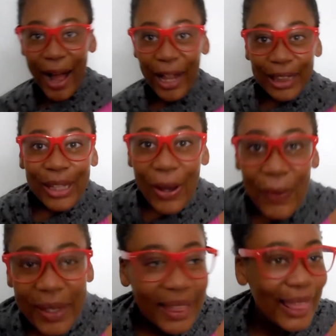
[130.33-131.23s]

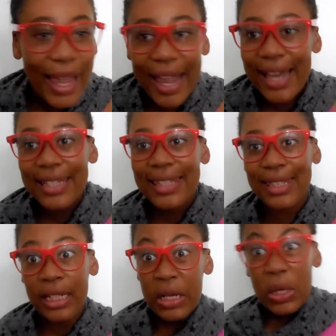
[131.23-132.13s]
Hello,
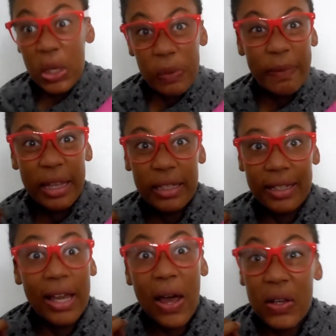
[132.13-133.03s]
class. Oh my
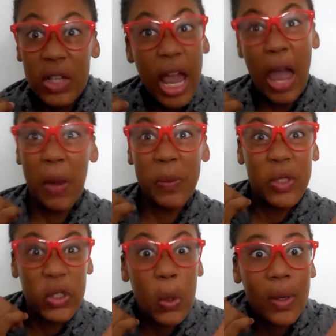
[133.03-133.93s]
god, I'm
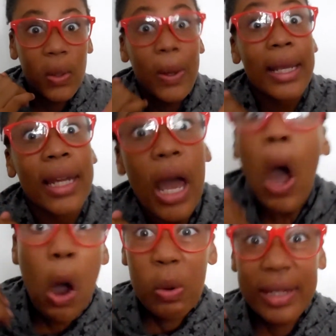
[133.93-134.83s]
so annoyed.
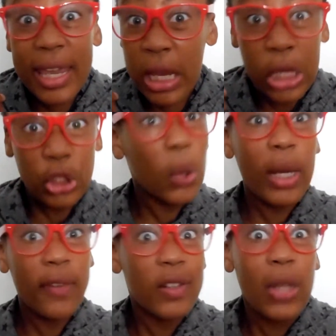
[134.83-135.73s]
Okay,
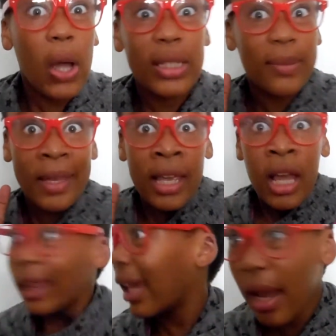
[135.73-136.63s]
don't even talk to me.
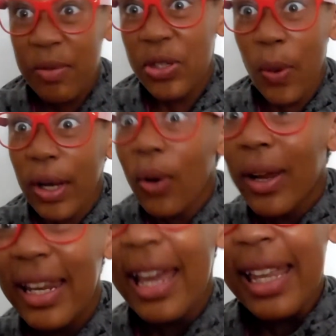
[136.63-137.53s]
Like, I'm so
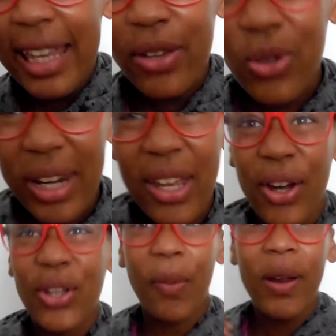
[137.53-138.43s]
annoyed. Yesterday,
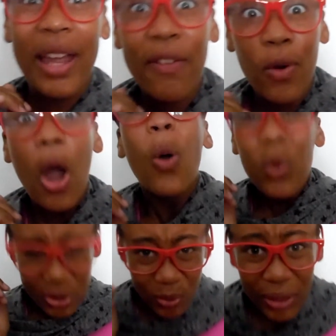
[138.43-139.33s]
your behavior
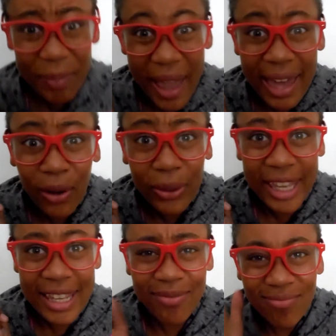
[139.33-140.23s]
was really bad,
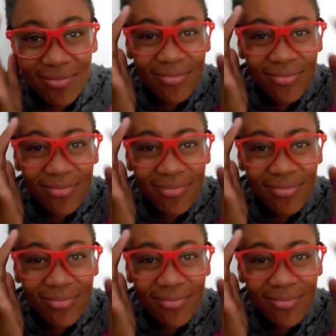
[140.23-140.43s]
okay?